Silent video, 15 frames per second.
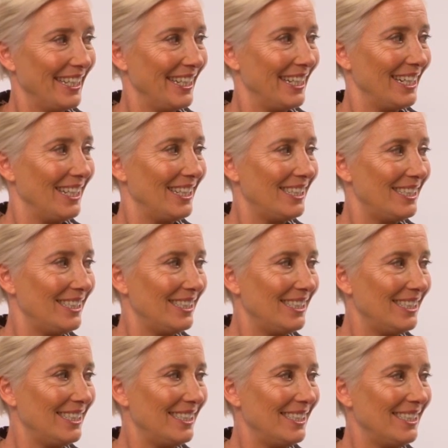
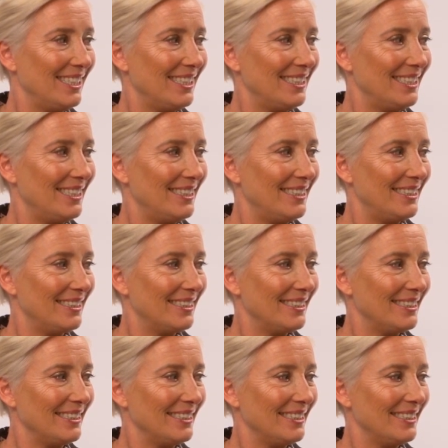
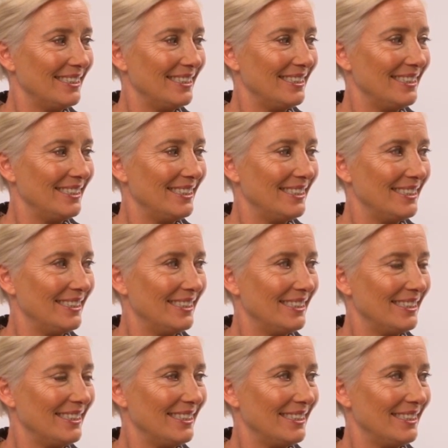
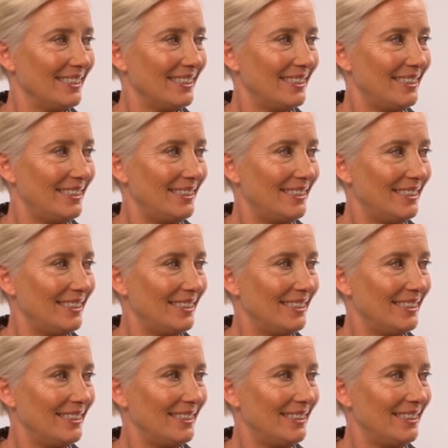
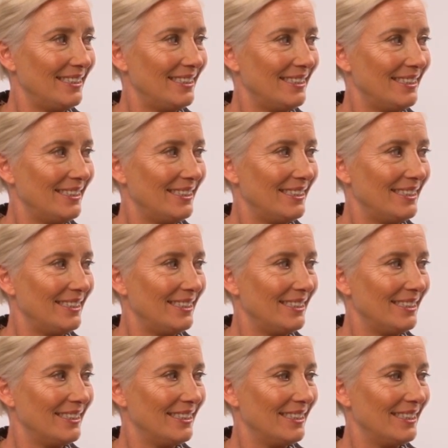
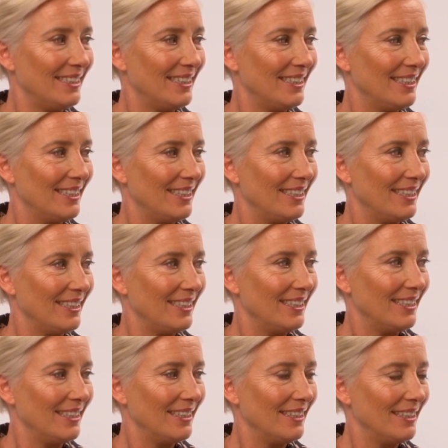
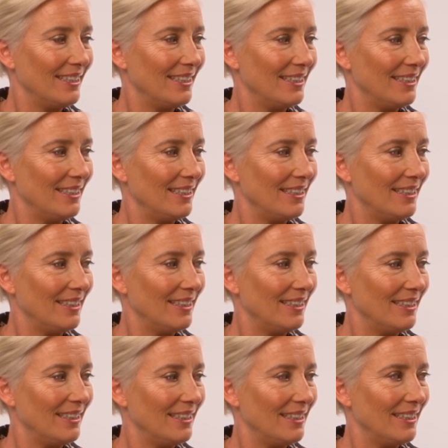
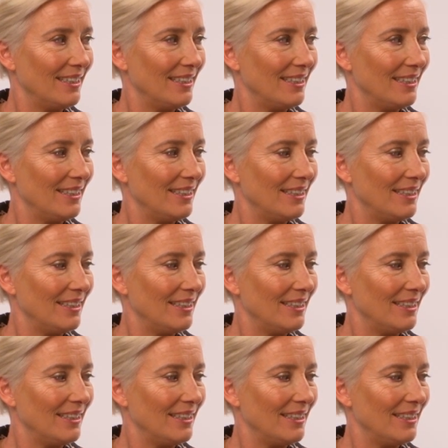(not speaking)